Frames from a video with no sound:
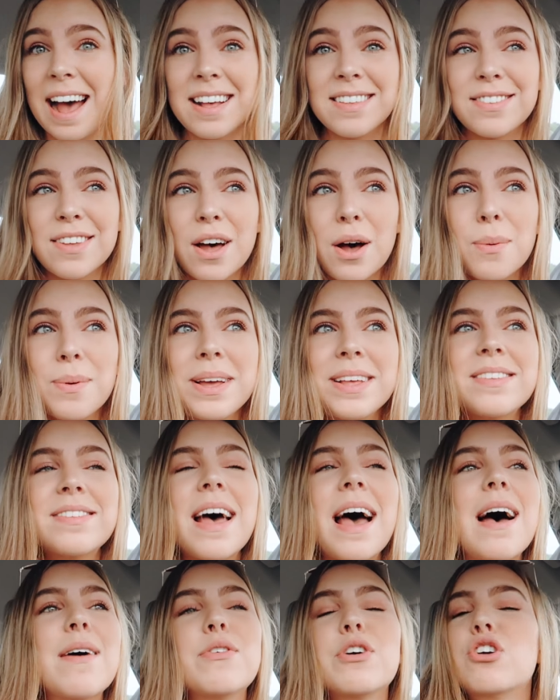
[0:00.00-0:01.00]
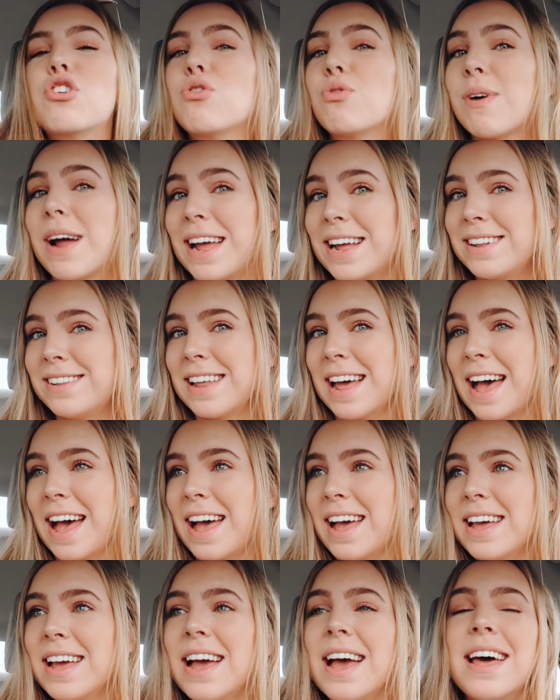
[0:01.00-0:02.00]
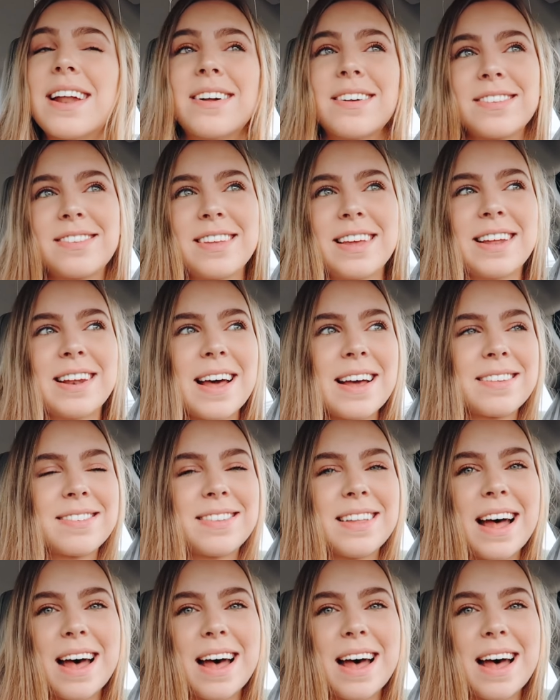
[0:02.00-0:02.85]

As always, have a great day and I'll see you next